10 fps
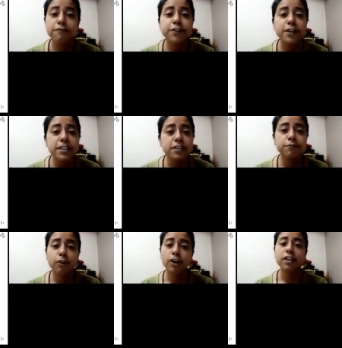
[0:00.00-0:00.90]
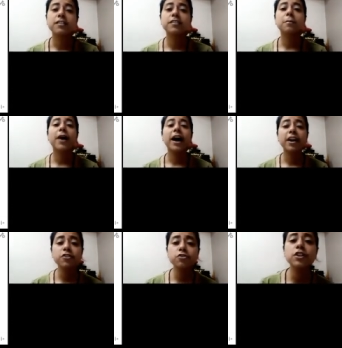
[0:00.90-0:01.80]
First of all, the
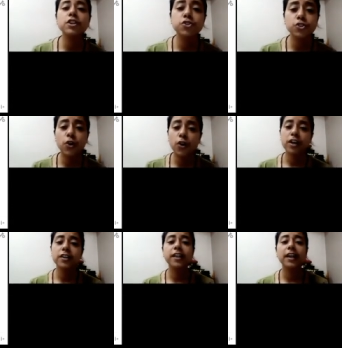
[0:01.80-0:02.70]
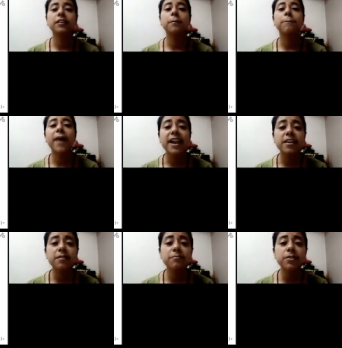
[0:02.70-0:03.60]
buyer should ensure that the PAN
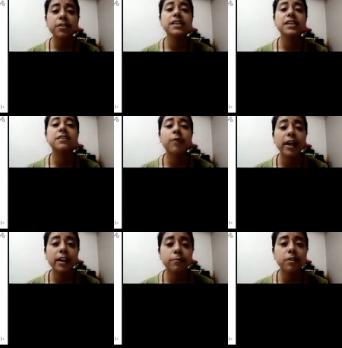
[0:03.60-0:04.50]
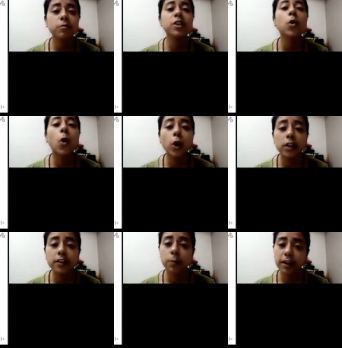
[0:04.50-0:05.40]
number is available with all
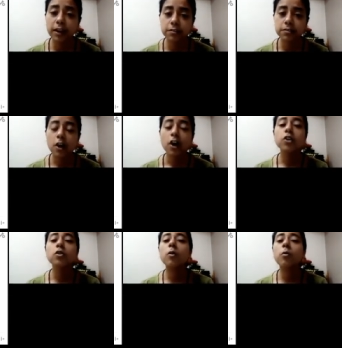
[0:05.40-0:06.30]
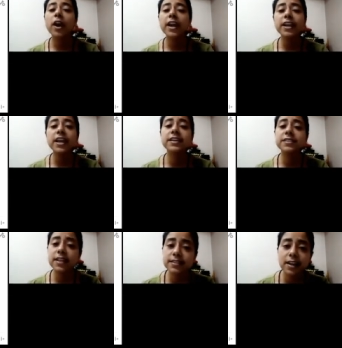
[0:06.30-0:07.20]
the vendors to avoid any
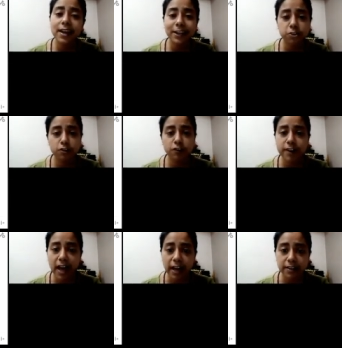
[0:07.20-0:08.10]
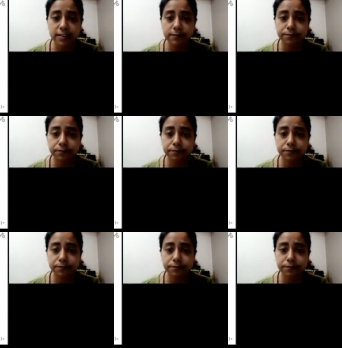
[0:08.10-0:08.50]
excess collection of tax.